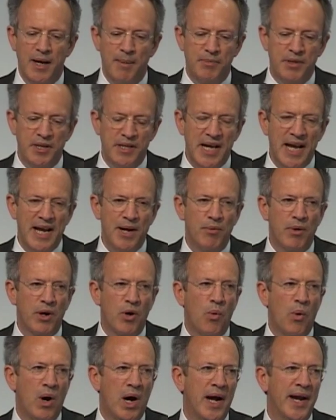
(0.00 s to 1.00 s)
today
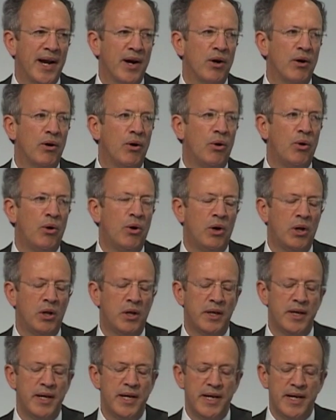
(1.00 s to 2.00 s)
require
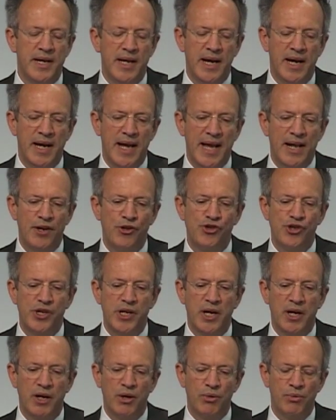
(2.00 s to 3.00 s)
all
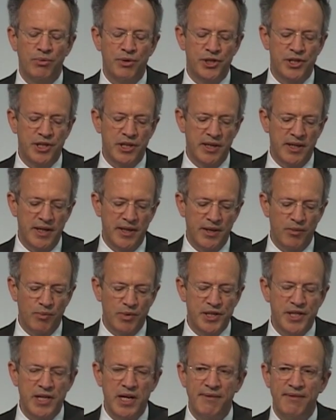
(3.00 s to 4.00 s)
NGOs
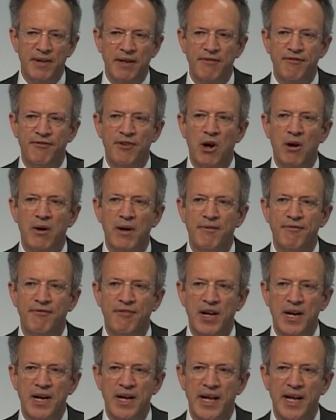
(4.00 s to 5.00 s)
receiving foreign
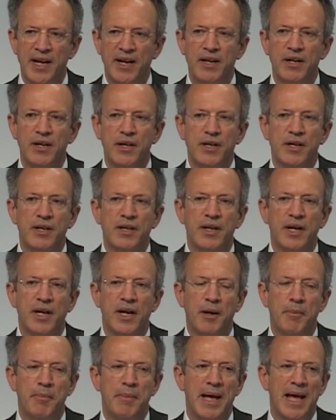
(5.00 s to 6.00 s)
funding
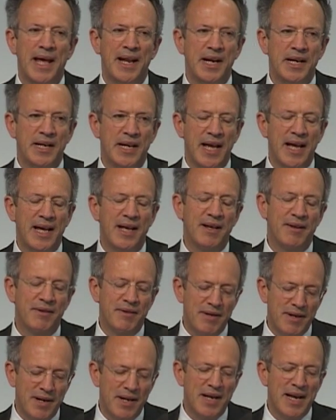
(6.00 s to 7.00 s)

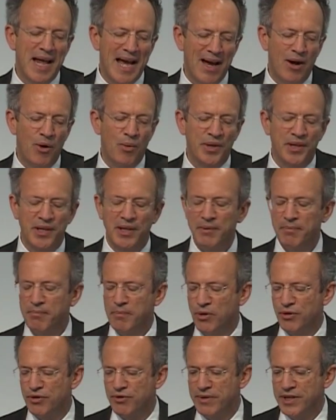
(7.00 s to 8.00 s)
and now with the
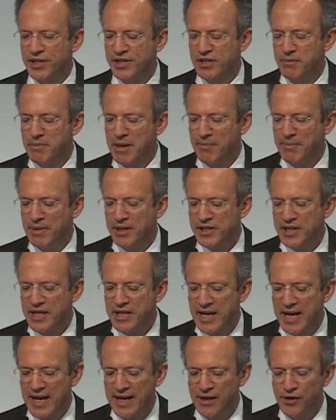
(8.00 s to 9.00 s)
most recent amendments
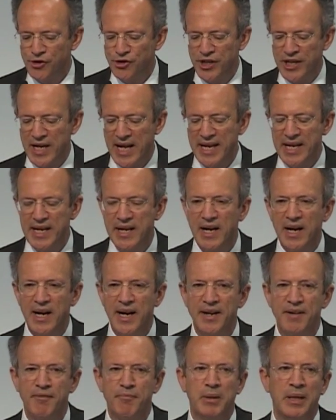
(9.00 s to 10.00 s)
engaged in any
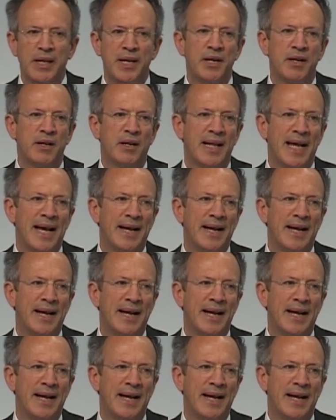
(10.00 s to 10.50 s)
kind of political